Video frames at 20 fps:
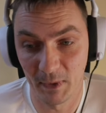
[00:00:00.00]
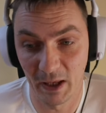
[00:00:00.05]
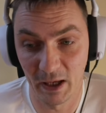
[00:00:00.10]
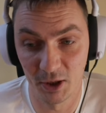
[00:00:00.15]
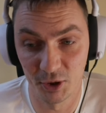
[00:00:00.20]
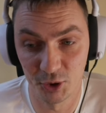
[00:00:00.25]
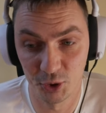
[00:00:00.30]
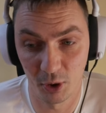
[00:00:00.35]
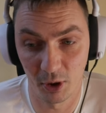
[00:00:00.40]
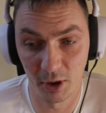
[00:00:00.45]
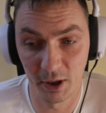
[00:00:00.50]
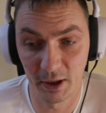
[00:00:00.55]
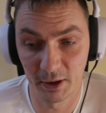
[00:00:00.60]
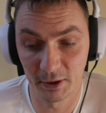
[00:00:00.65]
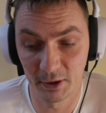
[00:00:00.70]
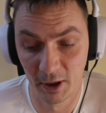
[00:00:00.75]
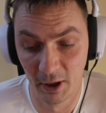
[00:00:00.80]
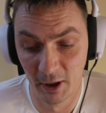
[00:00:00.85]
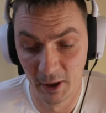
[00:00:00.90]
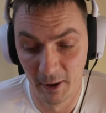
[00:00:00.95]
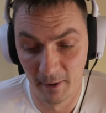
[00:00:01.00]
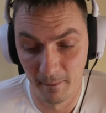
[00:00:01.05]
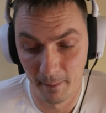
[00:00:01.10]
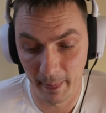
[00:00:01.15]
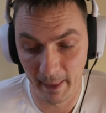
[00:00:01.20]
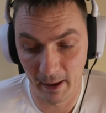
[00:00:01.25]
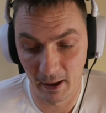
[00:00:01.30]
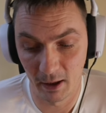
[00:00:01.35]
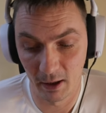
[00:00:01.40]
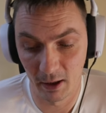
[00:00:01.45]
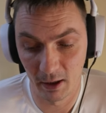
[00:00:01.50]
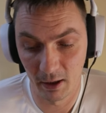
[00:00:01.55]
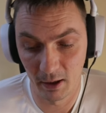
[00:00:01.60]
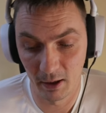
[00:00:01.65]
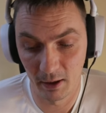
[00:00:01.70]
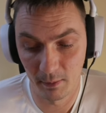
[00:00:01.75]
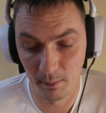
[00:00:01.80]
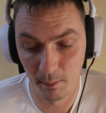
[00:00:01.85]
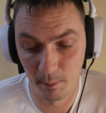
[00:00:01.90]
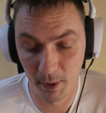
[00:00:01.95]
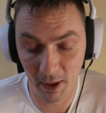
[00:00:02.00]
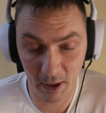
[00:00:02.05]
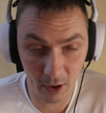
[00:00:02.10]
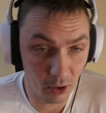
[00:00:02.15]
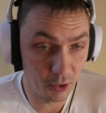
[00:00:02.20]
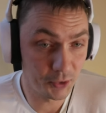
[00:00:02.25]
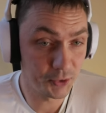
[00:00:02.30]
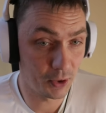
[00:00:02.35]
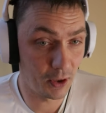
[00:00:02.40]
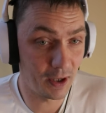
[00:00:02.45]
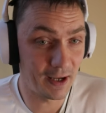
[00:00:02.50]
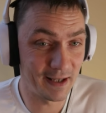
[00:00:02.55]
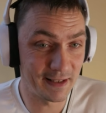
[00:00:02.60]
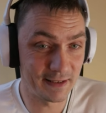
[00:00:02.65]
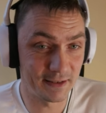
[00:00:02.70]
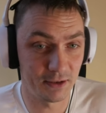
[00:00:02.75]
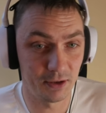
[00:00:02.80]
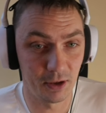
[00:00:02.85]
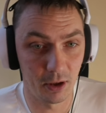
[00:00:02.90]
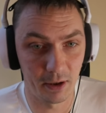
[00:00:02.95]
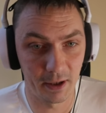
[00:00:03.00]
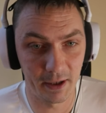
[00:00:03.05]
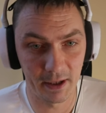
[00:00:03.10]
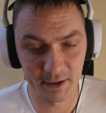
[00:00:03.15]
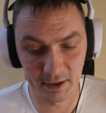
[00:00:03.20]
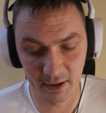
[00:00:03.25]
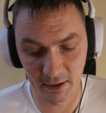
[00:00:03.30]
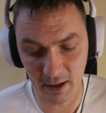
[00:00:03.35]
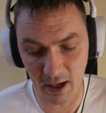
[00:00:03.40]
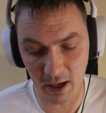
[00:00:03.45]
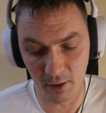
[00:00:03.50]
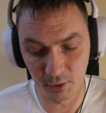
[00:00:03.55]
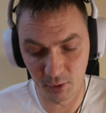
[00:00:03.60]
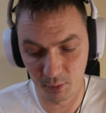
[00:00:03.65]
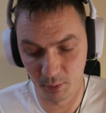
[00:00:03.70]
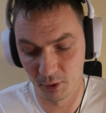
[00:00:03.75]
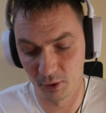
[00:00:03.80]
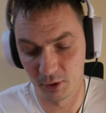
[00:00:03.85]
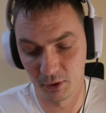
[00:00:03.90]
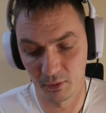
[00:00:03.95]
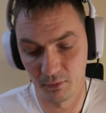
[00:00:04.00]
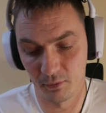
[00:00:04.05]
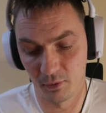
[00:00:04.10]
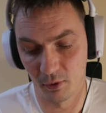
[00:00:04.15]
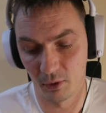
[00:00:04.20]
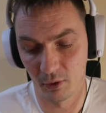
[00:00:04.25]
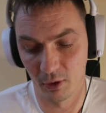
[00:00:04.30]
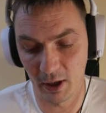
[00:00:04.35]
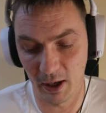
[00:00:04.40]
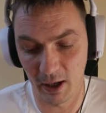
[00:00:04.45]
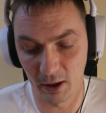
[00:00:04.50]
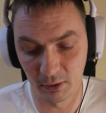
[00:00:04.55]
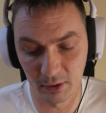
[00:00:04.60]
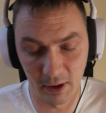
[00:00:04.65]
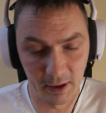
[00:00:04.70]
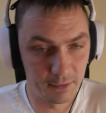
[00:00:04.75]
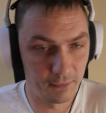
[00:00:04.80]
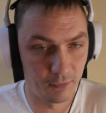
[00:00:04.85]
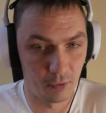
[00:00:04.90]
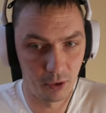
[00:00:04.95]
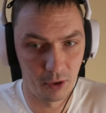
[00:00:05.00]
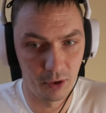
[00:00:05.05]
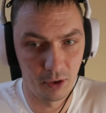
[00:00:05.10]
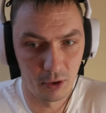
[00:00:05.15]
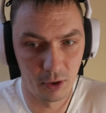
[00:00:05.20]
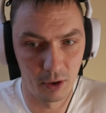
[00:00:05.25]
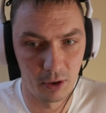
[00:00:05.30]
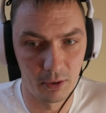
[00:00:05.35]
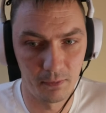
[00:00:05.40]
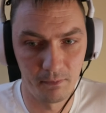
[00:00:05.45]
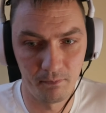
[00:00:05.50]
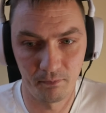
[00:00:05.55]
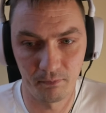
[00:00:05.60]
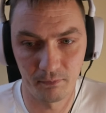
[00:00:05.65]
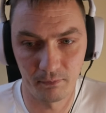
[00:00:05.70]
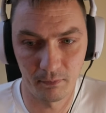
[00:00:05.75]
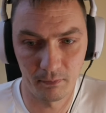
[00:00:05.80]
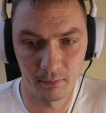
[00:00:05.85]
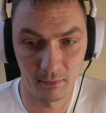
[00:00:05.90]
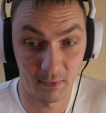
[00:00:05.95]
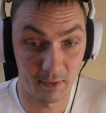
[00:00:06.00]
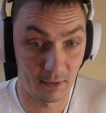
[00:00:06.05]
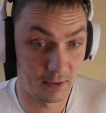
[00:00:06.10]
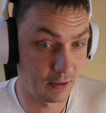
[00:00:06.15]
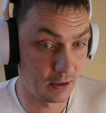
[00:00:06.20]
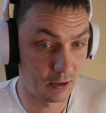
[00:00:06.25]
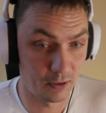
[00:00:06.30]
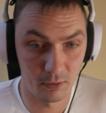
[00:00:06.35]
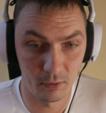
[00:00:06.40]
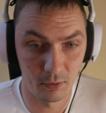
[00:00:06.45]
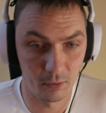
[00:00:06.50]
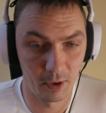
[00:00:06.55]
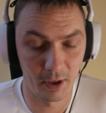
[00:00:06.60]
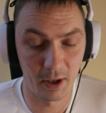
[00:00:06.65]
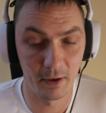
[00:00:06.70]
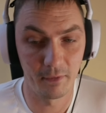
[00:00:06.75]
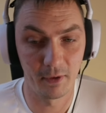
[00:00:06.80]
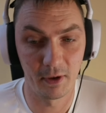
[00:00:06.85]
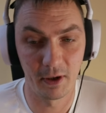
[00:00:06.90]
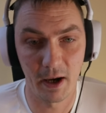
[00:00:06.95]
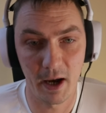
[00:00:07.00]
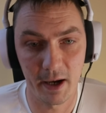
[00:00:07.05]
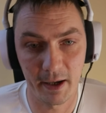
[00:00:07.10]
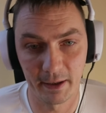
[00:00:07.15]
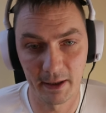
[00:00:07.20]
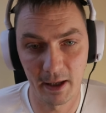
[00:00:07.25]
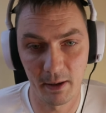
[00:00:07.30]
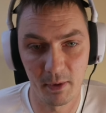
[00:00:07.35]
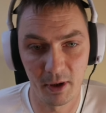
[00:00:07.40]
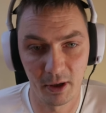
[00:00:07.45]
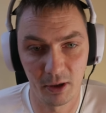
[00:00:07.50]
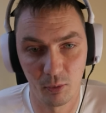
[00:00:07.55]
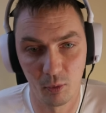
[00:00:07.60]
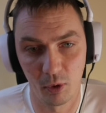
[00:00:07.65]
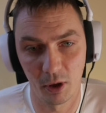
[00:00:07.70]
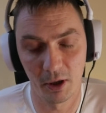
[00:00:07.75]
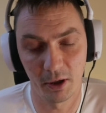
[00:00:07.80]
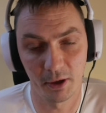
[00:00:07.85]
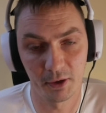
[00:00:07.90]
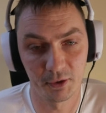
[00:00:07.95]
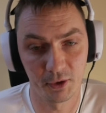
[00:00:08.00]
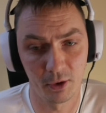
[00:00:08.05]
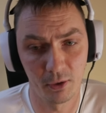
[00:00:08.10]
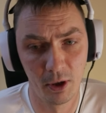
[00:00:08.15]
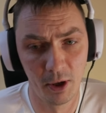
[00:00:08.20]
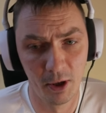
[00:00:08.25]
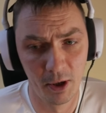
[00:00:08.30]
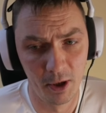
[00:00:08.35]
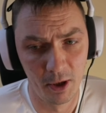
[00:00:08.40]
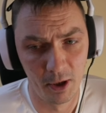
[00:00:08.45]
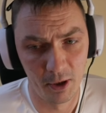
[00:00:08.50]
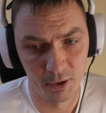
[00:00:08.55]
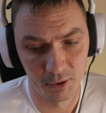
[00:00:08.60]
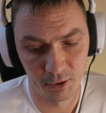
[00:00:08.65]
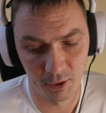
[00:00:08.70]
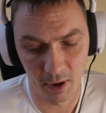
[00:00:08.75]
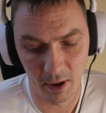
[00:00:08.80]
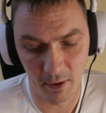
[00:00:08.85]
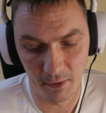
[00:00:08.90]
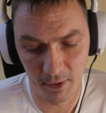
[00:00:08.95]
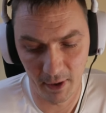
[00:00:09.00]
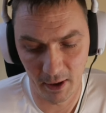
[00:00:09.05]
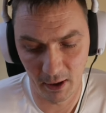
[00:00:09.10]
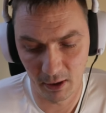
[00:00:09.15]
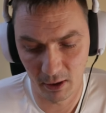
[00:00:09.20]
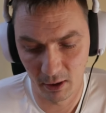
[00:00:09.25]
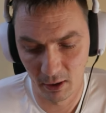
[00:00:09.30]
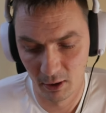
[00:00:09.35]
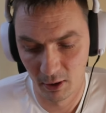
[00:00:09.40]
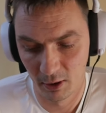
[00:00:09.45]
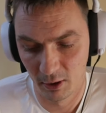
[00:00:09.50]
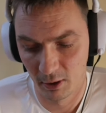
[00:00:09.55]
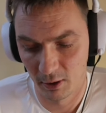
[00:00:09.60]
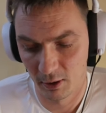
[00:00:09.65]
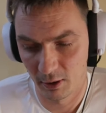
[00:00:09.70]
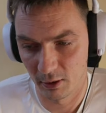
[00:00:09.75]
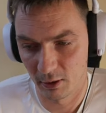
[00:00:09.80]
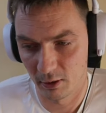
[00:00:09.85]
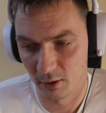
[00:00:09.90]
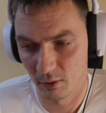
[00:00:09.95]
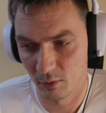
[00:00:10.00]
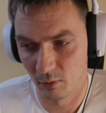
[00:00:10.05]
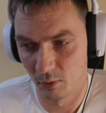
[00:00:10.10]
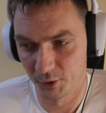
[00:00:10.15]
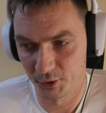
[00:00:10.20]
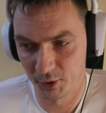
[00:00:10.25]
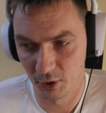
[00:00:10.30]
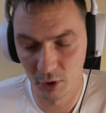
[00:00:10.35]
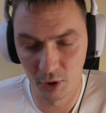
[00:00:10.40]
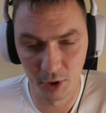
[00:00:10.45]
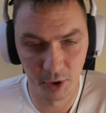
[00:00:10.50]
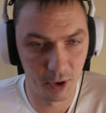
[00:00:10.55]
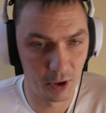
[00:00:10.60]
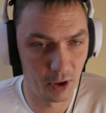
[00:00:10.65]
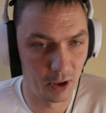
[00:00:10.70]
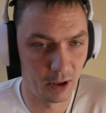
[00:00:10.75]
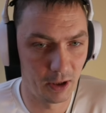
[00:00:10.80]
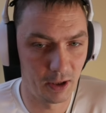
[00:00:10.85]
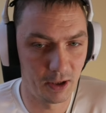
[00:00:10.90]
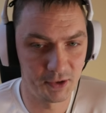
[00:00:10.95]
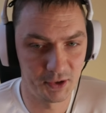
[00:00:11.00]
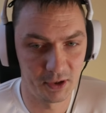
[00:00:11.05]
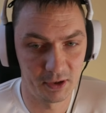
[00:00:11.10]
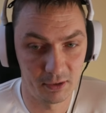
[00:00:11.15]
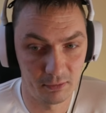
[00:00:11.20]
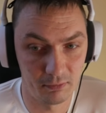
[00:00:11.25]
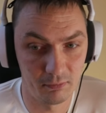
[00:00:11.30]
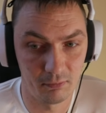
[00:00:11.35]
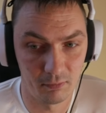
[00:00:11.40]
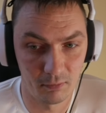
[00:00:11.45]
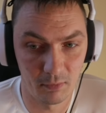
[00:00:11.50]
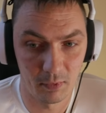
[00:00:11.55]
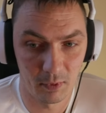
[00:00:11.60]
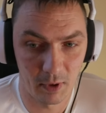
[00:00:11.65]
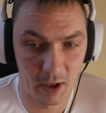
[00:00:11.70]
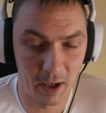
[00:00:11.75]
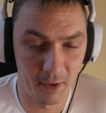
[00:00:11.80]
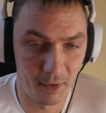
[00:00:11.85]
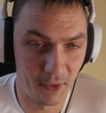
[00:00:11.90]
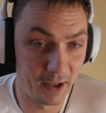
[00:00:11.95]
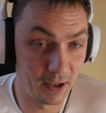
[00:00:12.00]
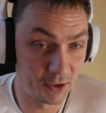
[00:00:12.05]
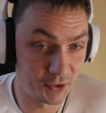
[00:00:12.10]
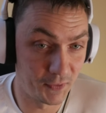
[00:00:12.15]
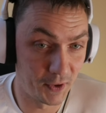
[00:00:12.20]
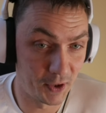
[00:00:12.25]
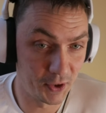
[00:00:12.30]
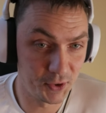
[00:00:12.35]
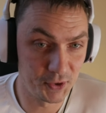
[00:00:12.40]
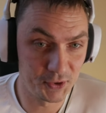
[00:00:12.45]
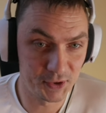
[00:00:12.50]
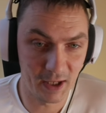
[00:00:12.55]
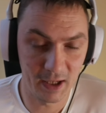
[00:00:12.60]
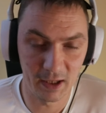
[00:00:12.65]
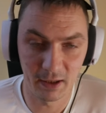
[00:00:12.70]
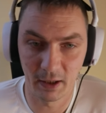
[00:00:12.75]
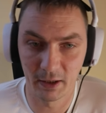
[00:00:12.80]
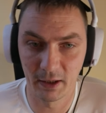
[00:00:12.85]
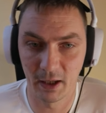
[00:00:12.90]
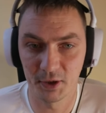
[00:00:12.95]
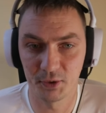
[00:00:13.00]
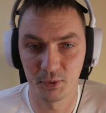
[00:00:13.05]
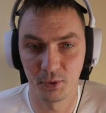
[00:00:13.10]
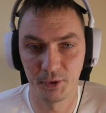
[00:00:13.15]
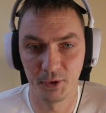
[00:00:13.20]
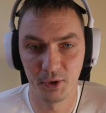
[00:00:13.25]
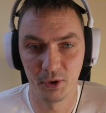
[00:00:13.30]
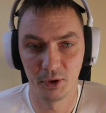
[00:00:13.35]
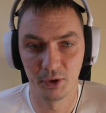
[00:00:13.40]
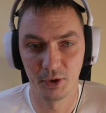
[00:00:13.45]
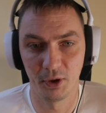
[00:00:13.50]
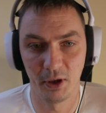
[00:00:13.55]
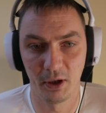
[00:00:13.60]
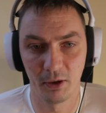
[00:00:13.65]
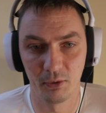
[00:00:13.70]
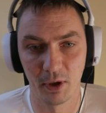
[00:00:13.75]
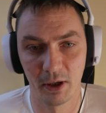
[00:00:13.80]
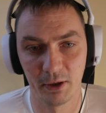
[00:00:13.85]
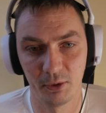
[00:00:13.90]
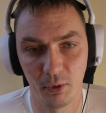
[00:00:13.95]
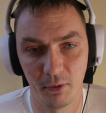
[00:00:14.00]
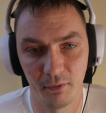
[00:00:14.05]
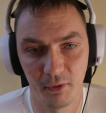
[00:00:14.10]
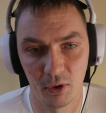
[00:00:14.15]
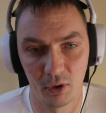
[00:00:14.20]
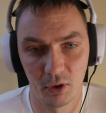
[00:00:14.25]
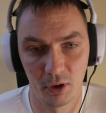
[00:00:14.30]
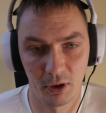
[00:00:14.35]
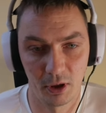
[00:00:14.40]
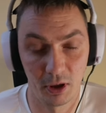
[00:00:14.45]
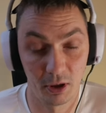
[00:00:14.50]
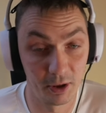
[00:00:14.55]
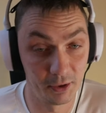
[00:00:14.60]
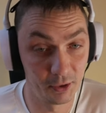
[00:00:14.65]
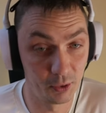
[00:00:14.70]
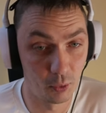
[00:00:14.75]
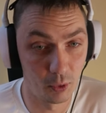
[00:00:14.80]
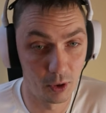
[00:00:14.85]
enjoy it. But also as, as an outlet for your whatever academic work. So I think what you're doing I think it's fair to say that that's what you're doing, right, with your current